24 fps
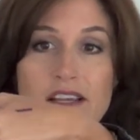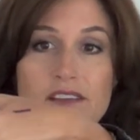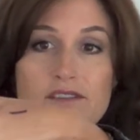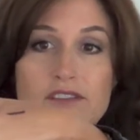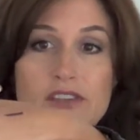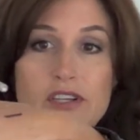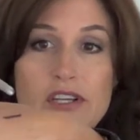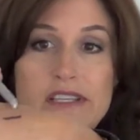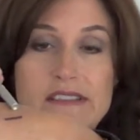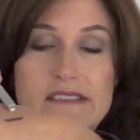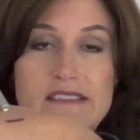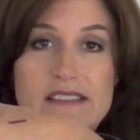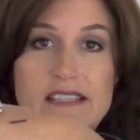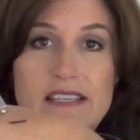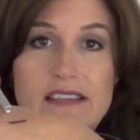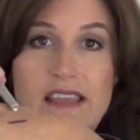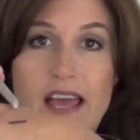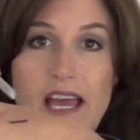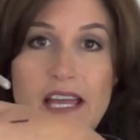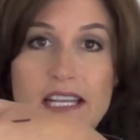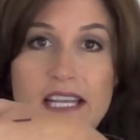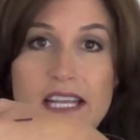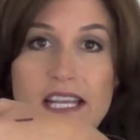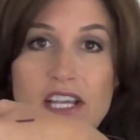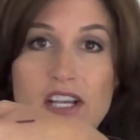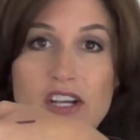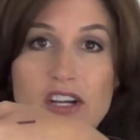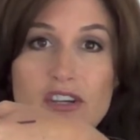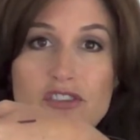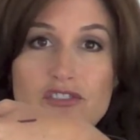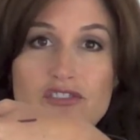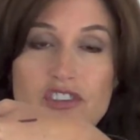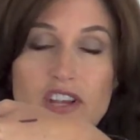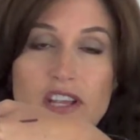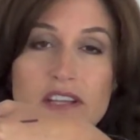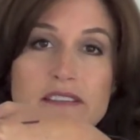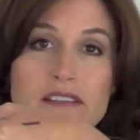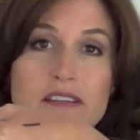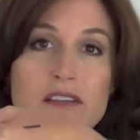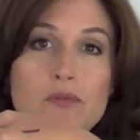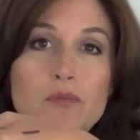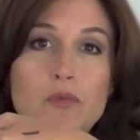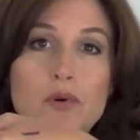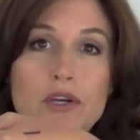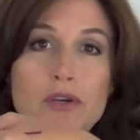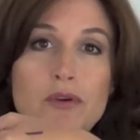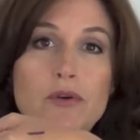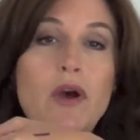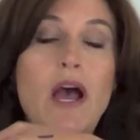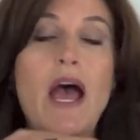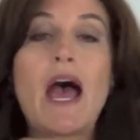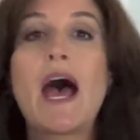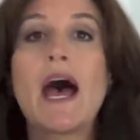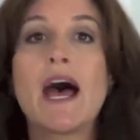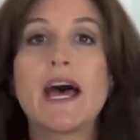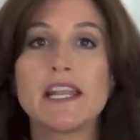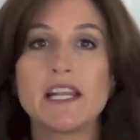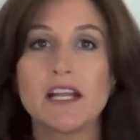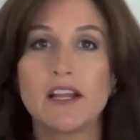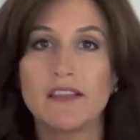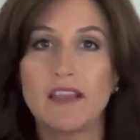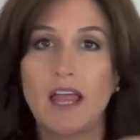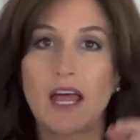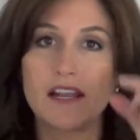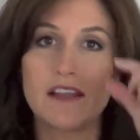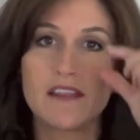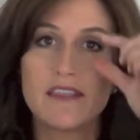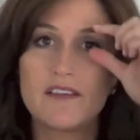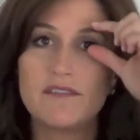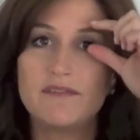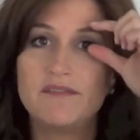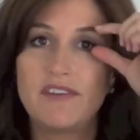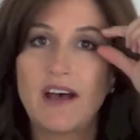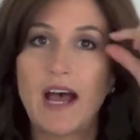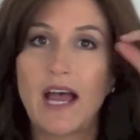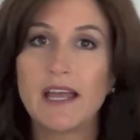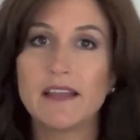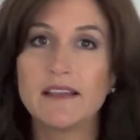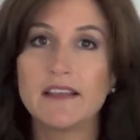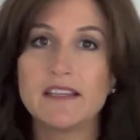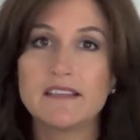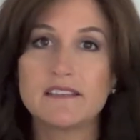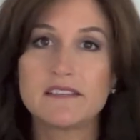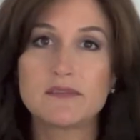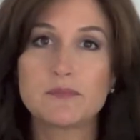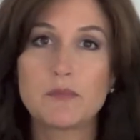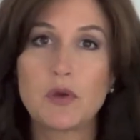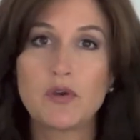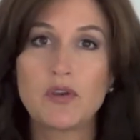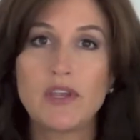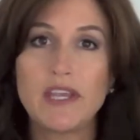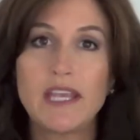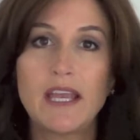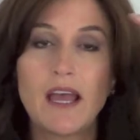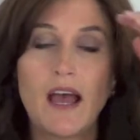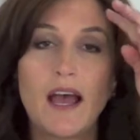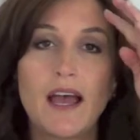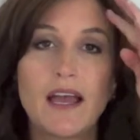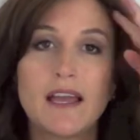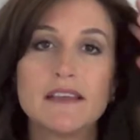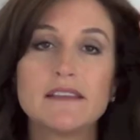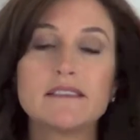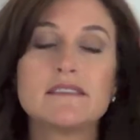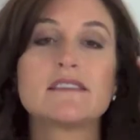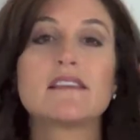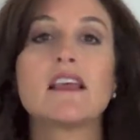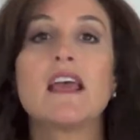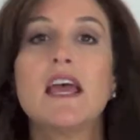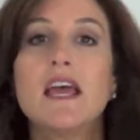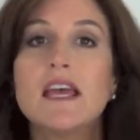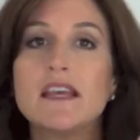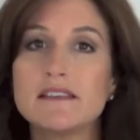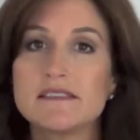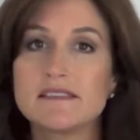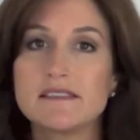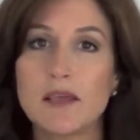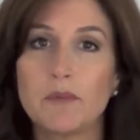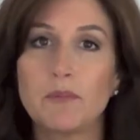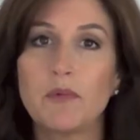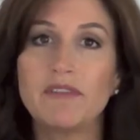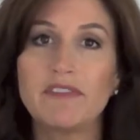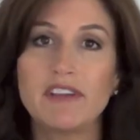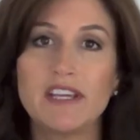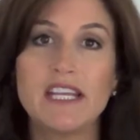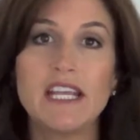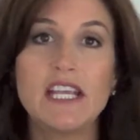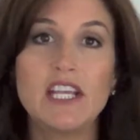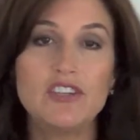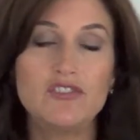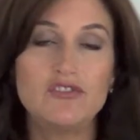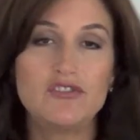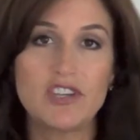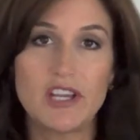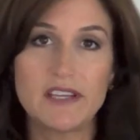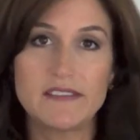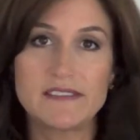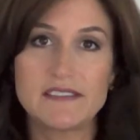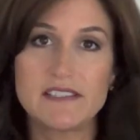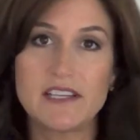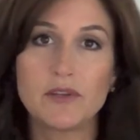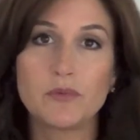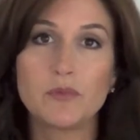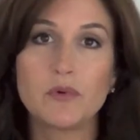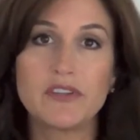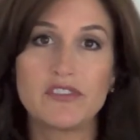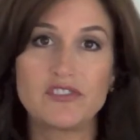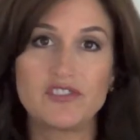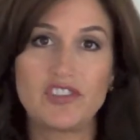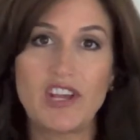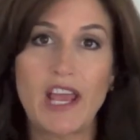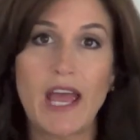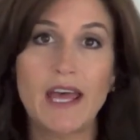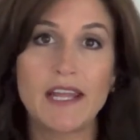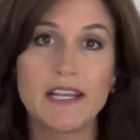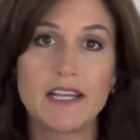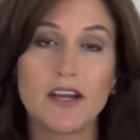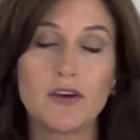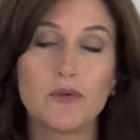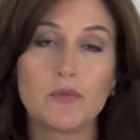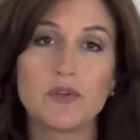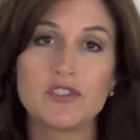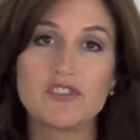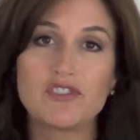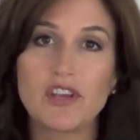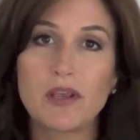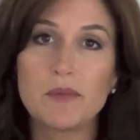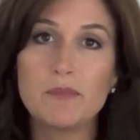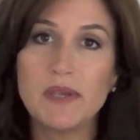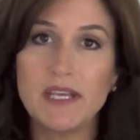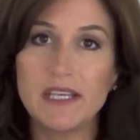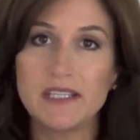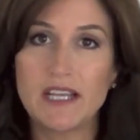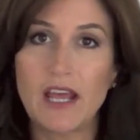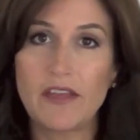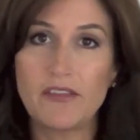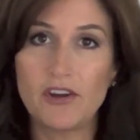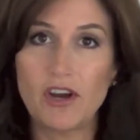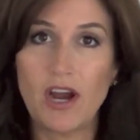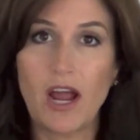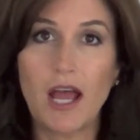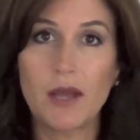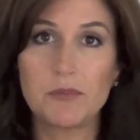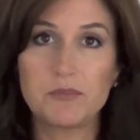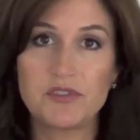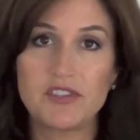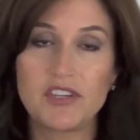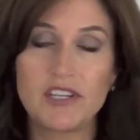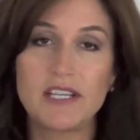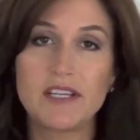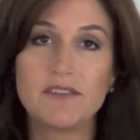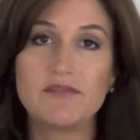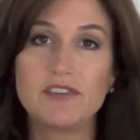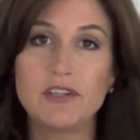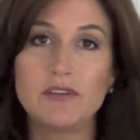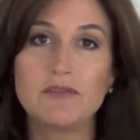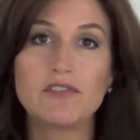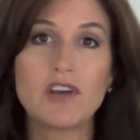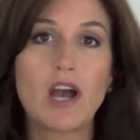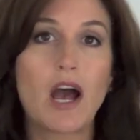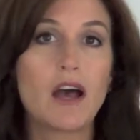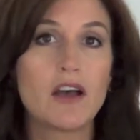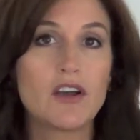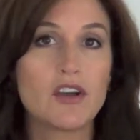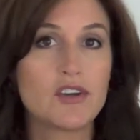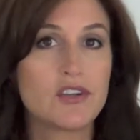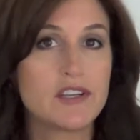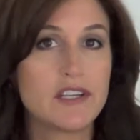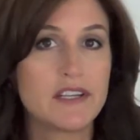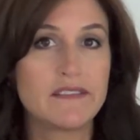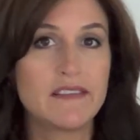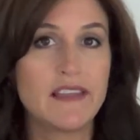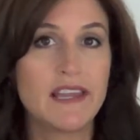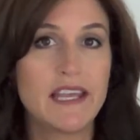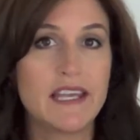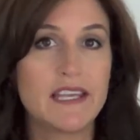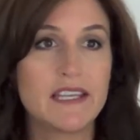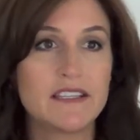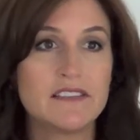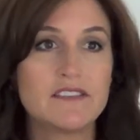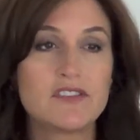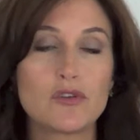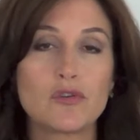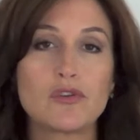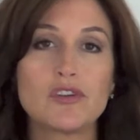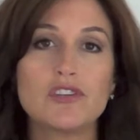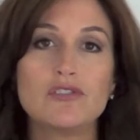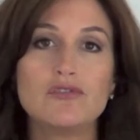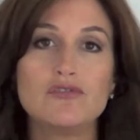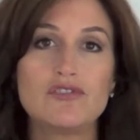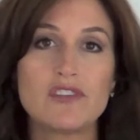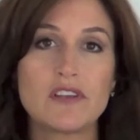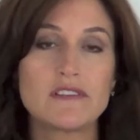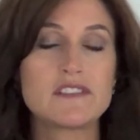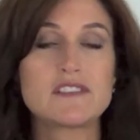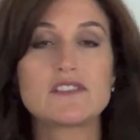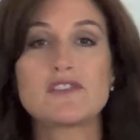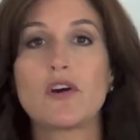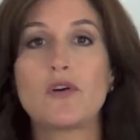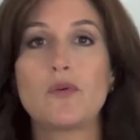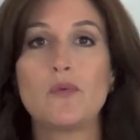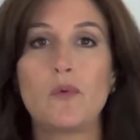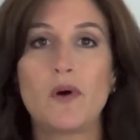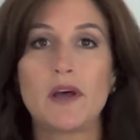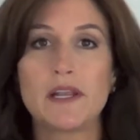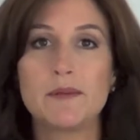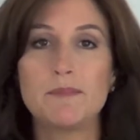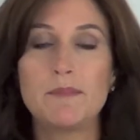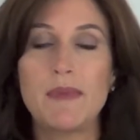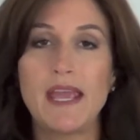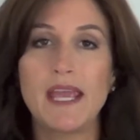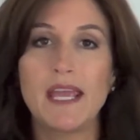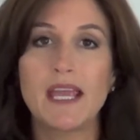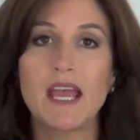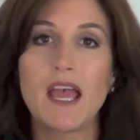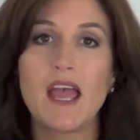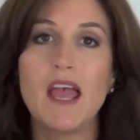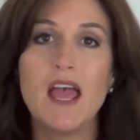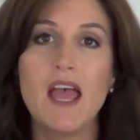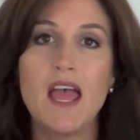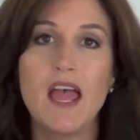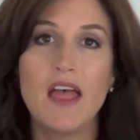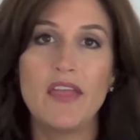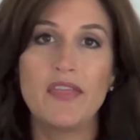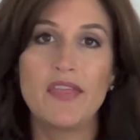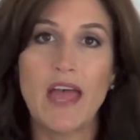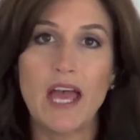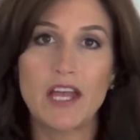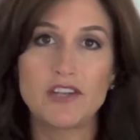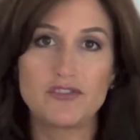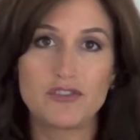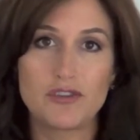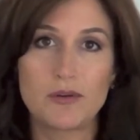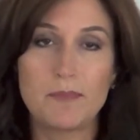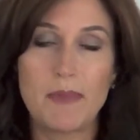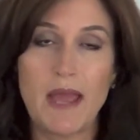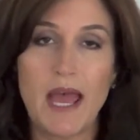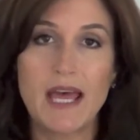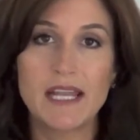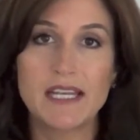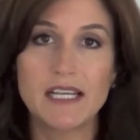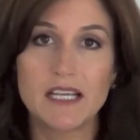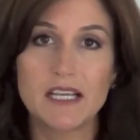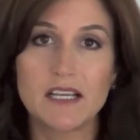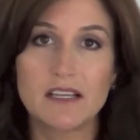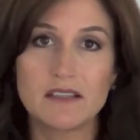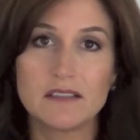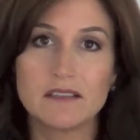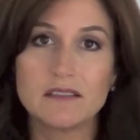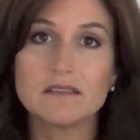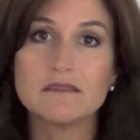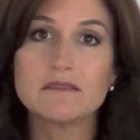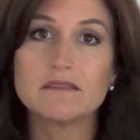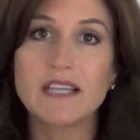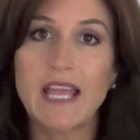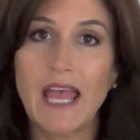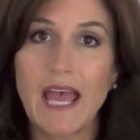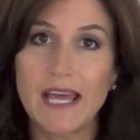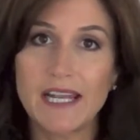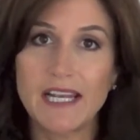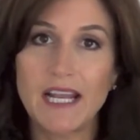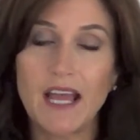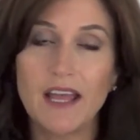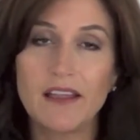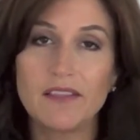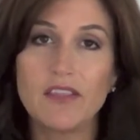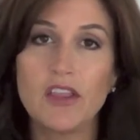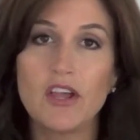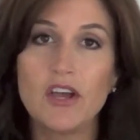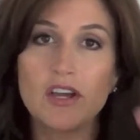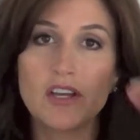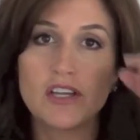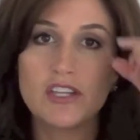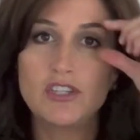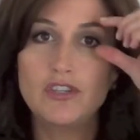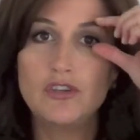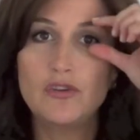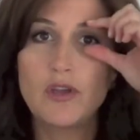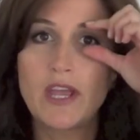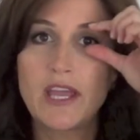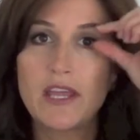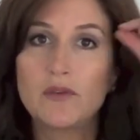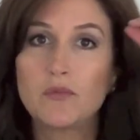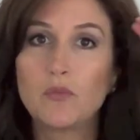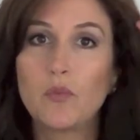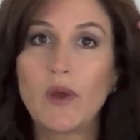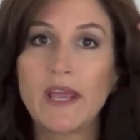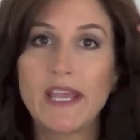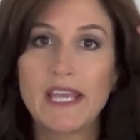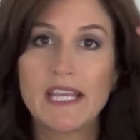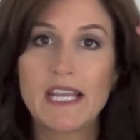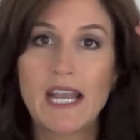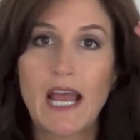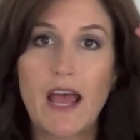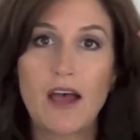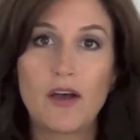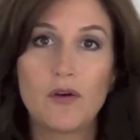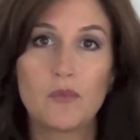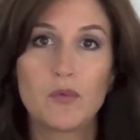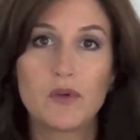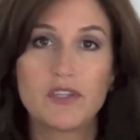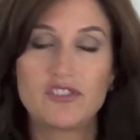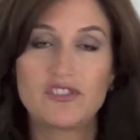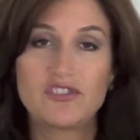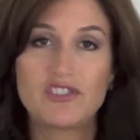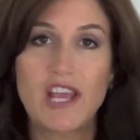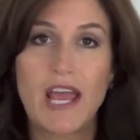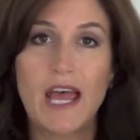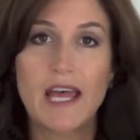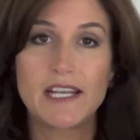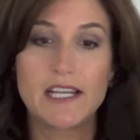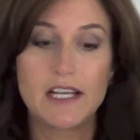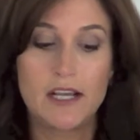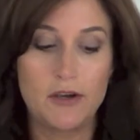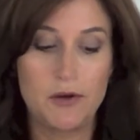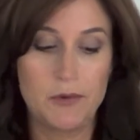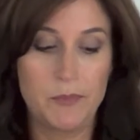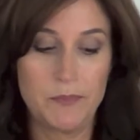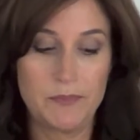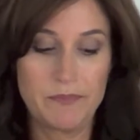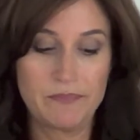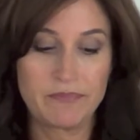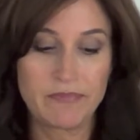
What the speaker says: You can see that here. Jason Wu had a lot of the violet smoky eyes. Some of it he just did with shadow, which can be another option if you've got hooded lids or you just don't want to make that dramatic cat eye look. You can wing it out with shadow.